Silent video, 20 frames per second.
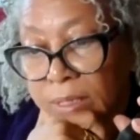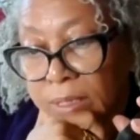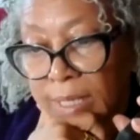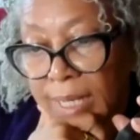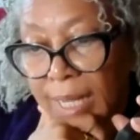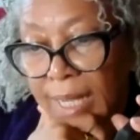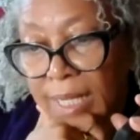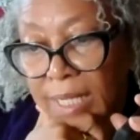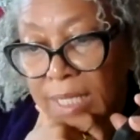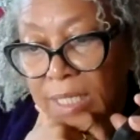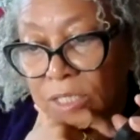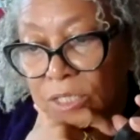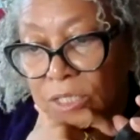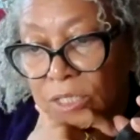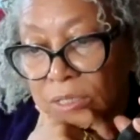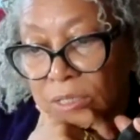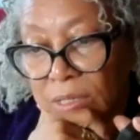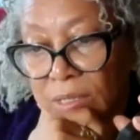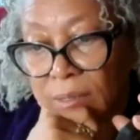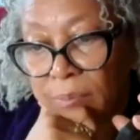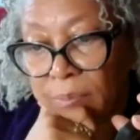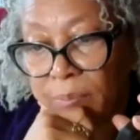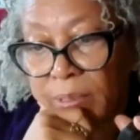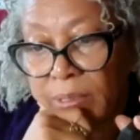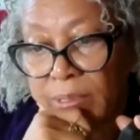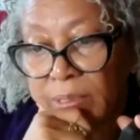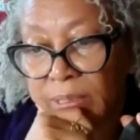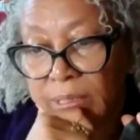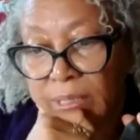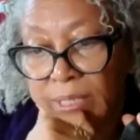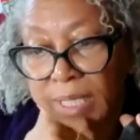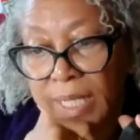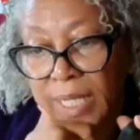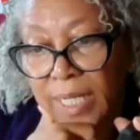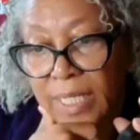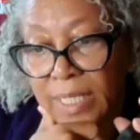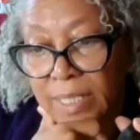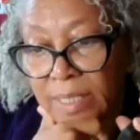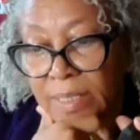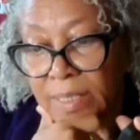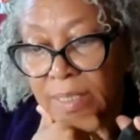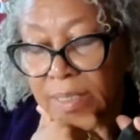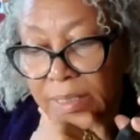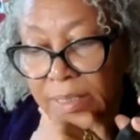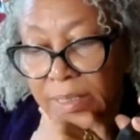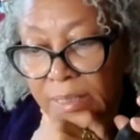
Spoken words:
Lodge up in Canada.